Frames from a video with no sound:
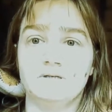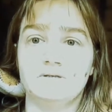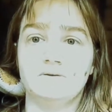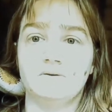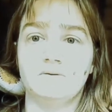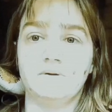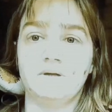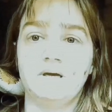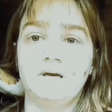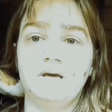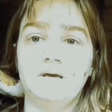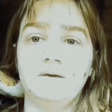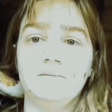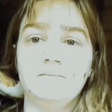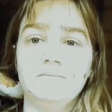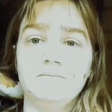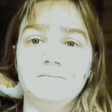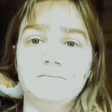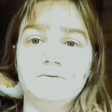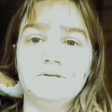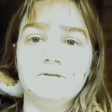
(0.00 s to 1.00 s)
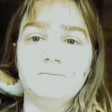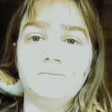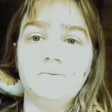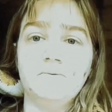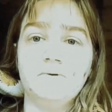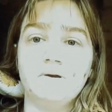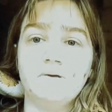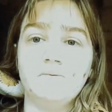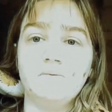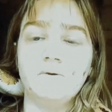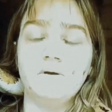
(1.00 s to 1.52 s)
focused on
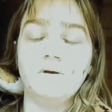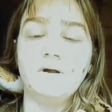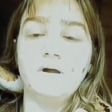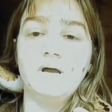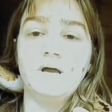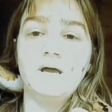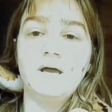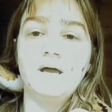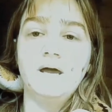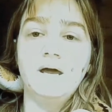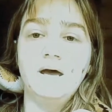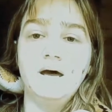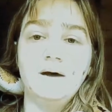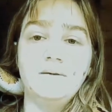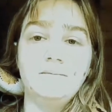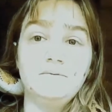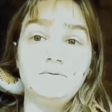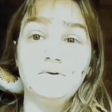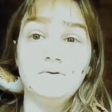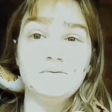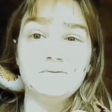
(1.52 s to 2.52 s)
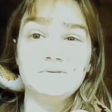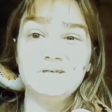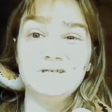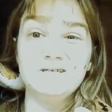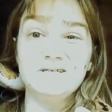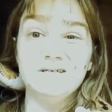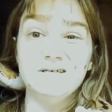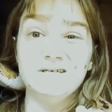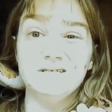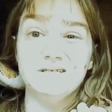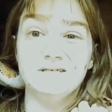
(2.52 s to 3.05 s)
him, to the point where
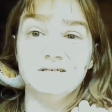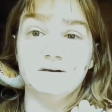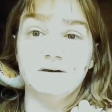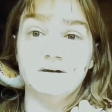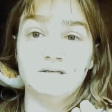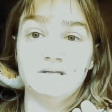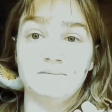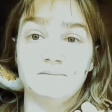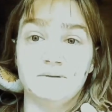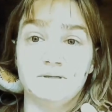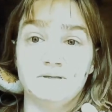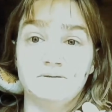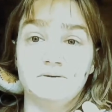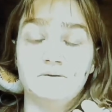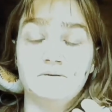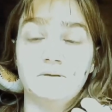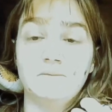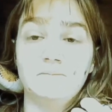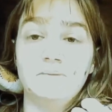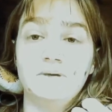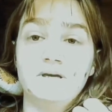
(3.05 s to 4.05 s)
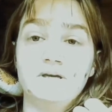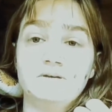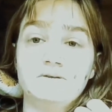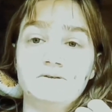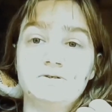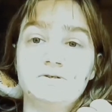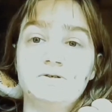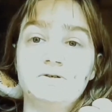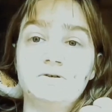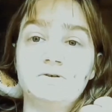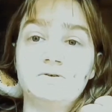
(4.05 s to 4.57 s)
I'm not desensitizing him at all.
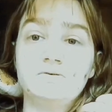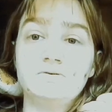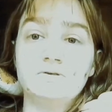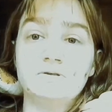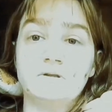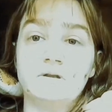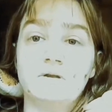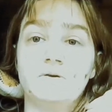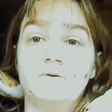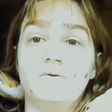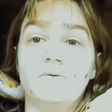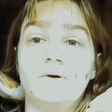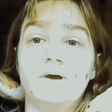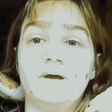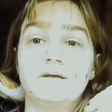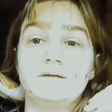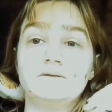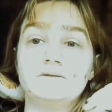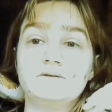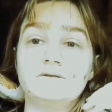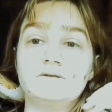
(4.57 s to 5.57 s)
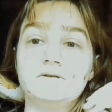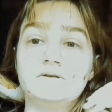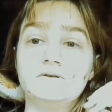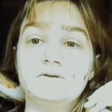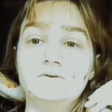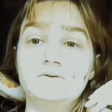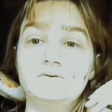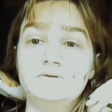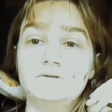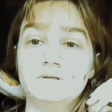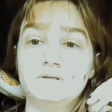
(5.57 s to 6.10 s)
I'm being too slow
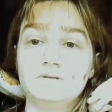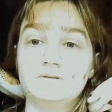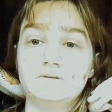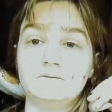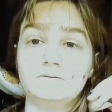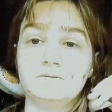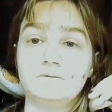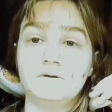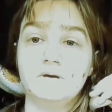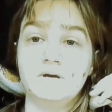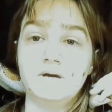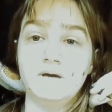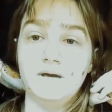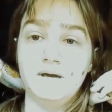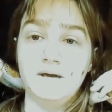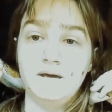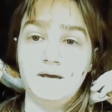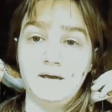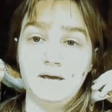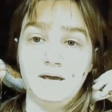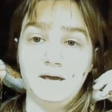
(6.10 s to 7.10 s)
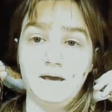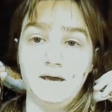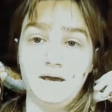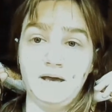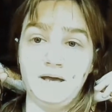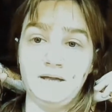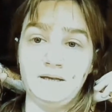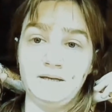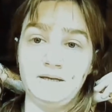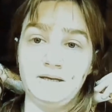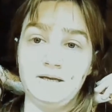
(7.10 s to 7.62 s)
and too gentle,
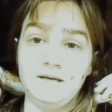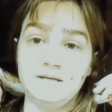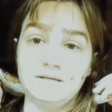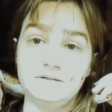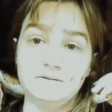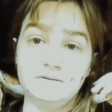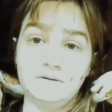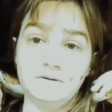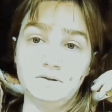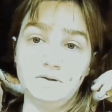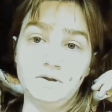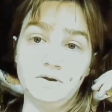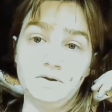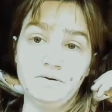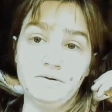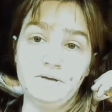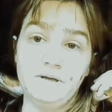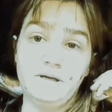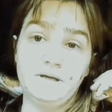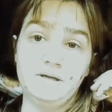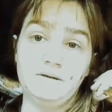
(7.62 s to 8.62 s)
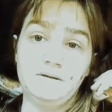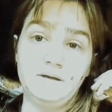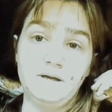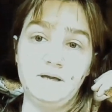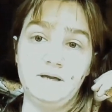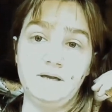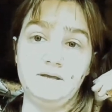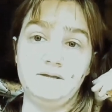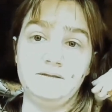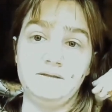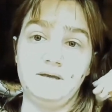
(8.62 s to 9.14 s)
and he's not
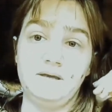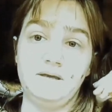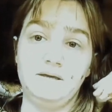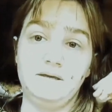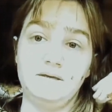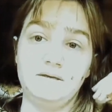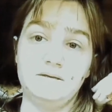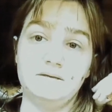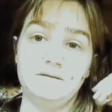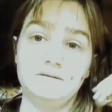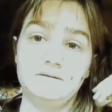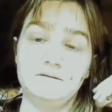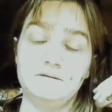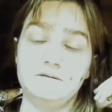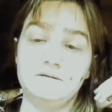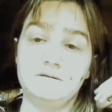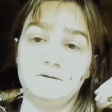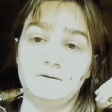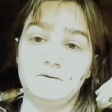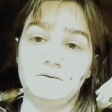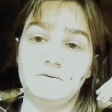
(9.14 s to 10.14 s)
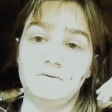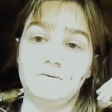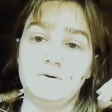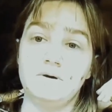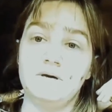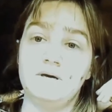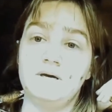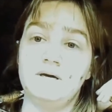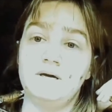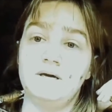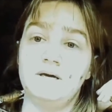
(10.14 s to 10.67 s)
learning anything.
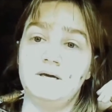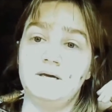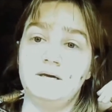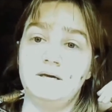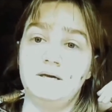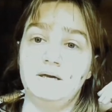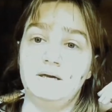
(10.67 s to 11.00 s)
So